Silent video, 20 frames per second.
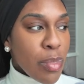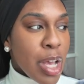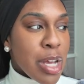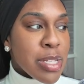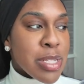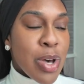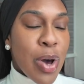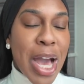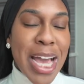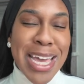
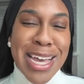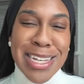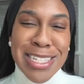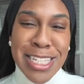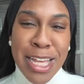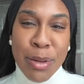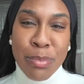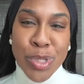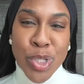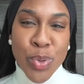So I guess
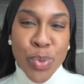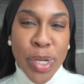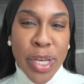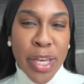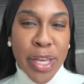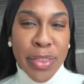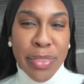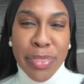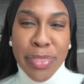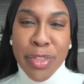I'm
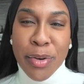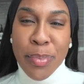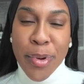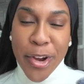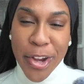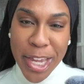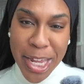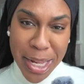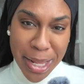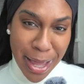doing the
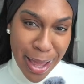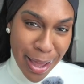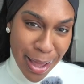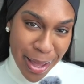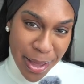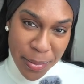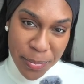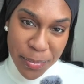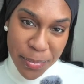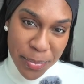Birkin
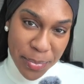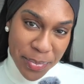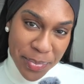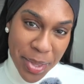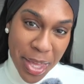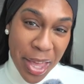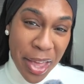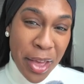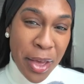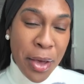game,
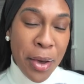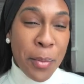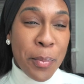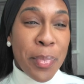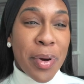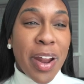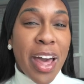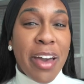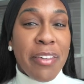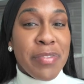
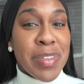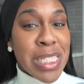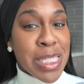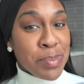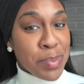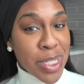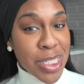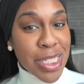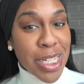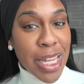but I've
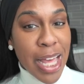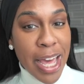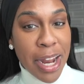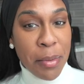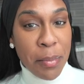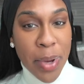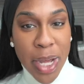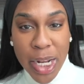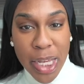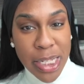spent a lot
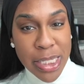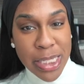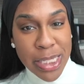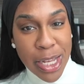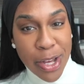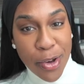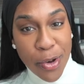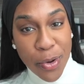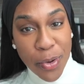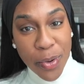of money.
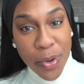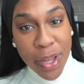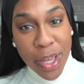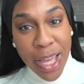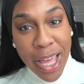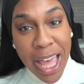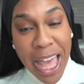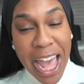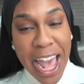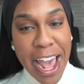So
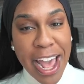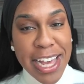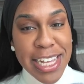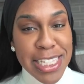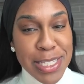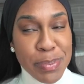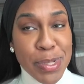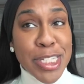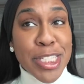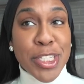I
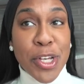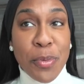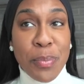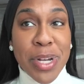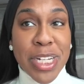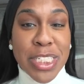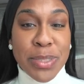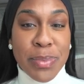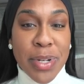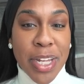spent so
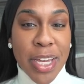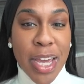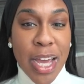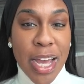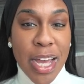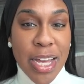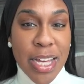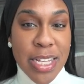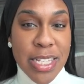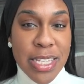much money,
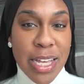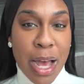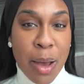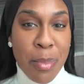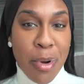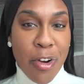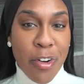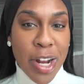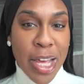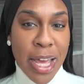guys. I'm
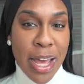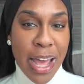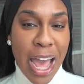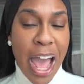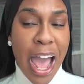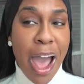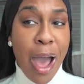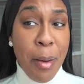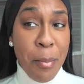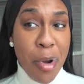already
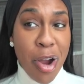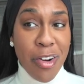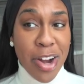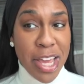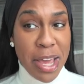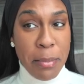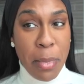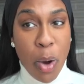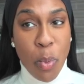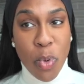
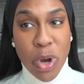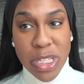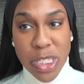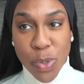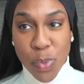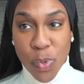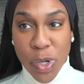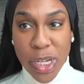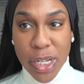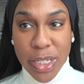at my
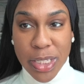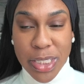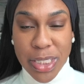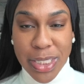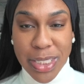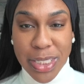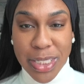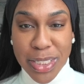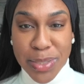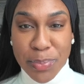one-to-one,
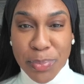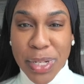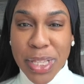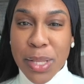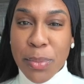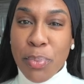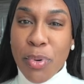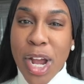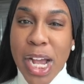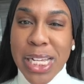but
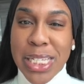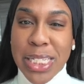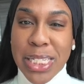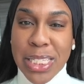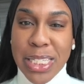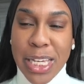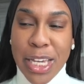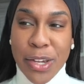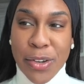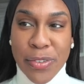the
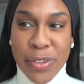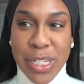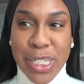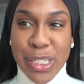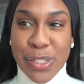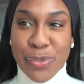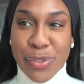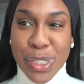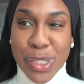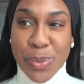prices
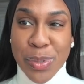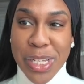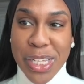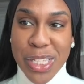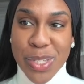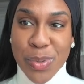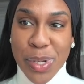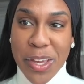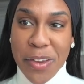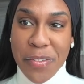increased for
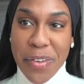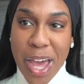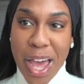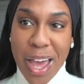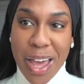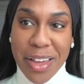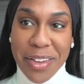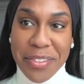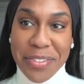2025.